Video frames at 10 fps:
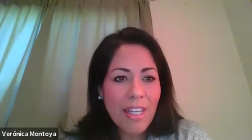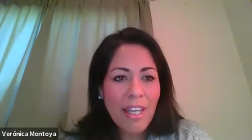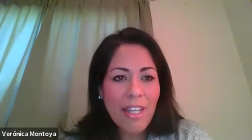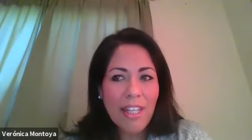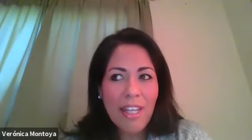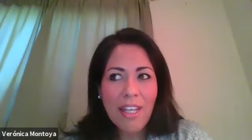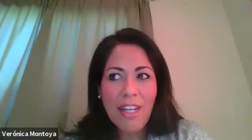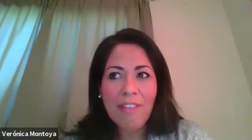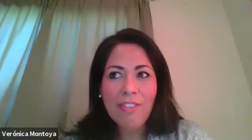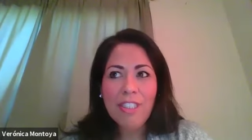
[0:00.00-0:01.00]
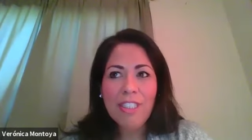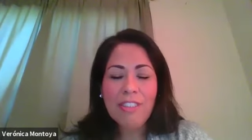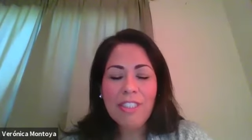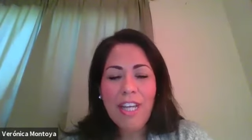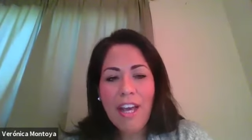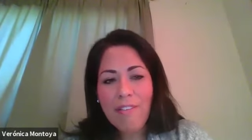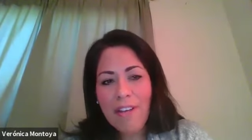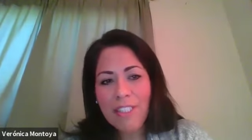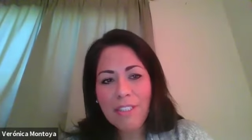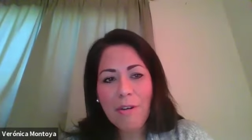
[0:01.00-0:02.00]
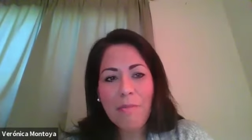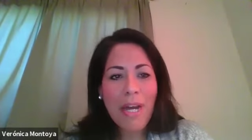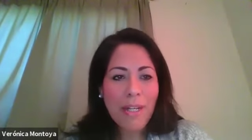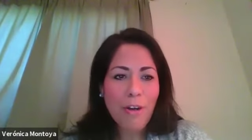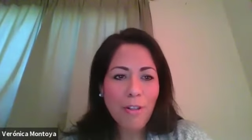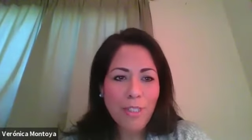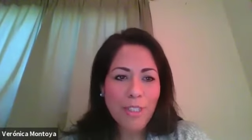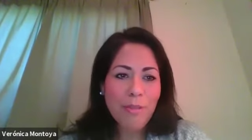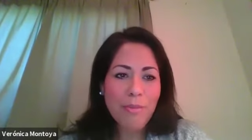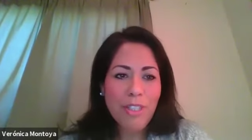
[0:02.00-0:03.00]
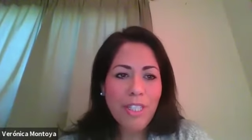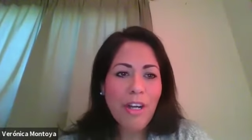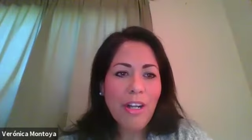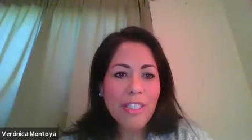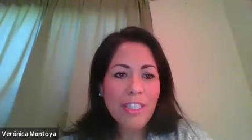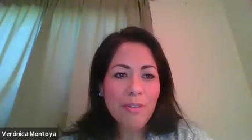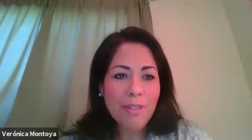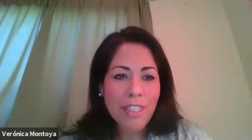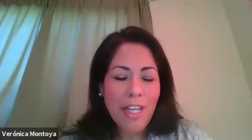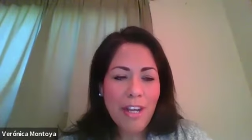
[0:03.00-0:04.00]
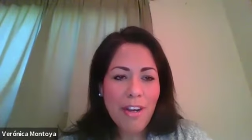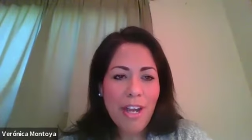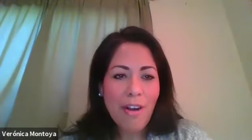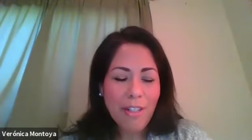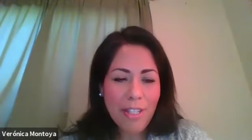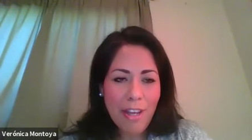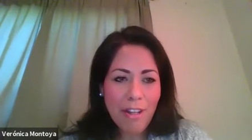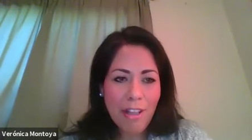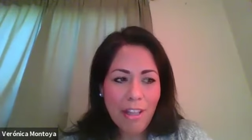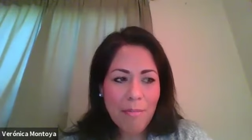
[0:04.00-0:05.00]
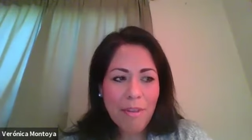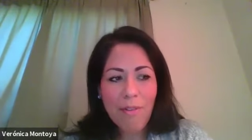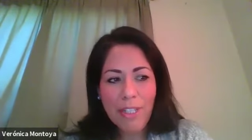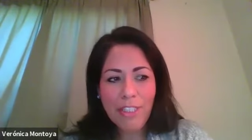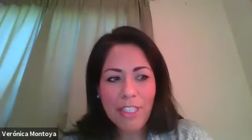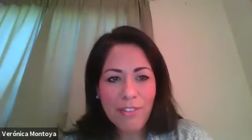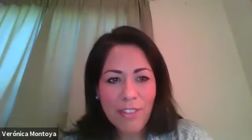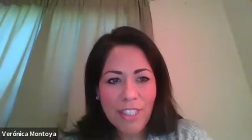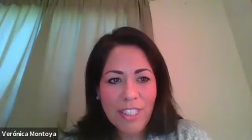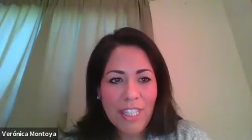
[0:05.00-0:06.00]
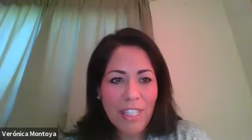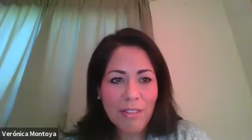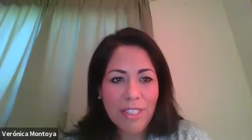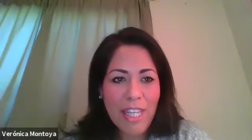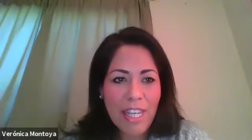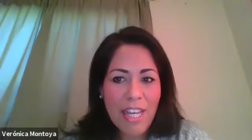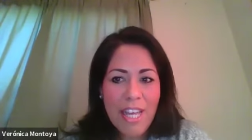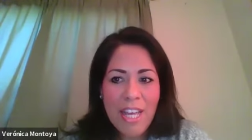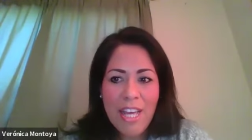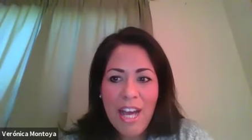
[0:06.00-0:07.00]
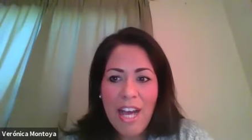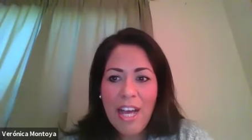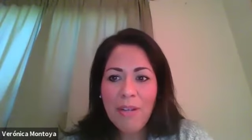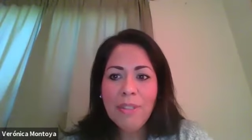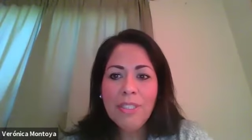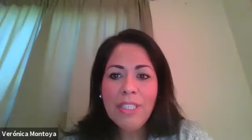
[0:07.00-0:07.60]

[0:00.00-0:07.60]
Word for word: and then after a year and a half, had to go back home to community college and was there at Hartnell before I transferred to San Diego State. I will